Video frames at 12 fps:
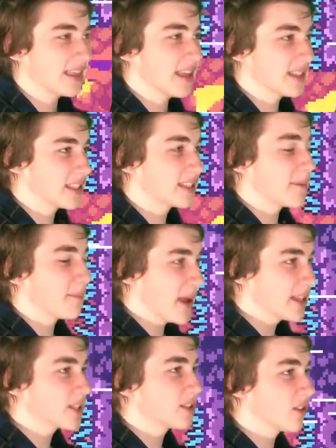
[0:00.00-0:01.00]
It's the
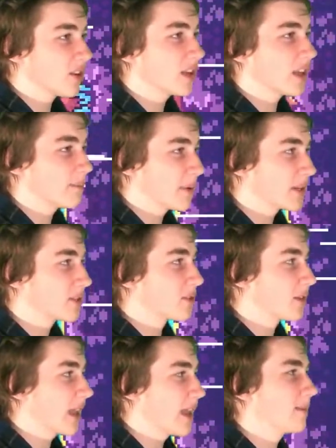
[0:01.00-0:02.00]
best looking
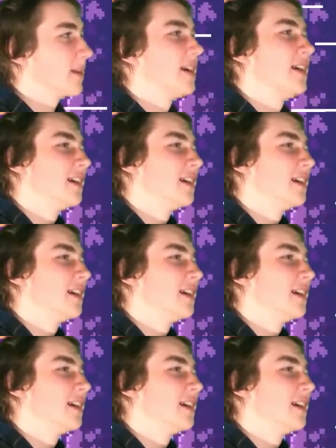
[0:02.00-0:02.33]
pixel game.